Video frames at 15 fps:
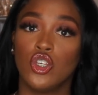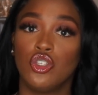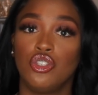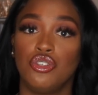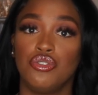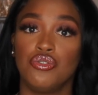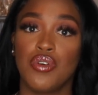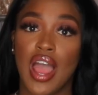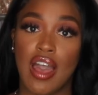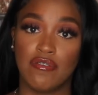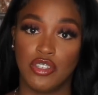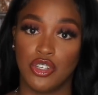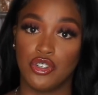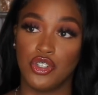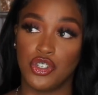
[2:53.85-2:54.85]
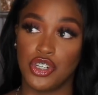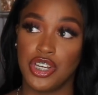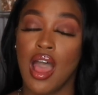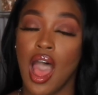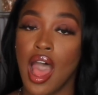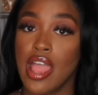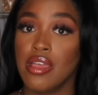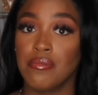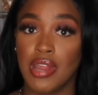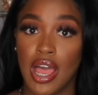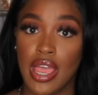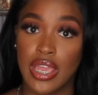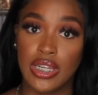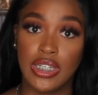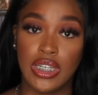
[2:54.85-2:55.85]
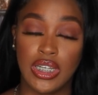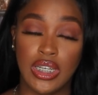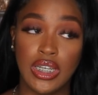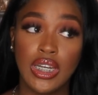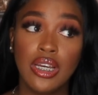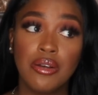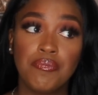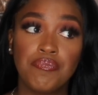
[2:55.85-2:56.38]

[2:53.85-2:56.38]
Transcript: to have surgery. I am not 18.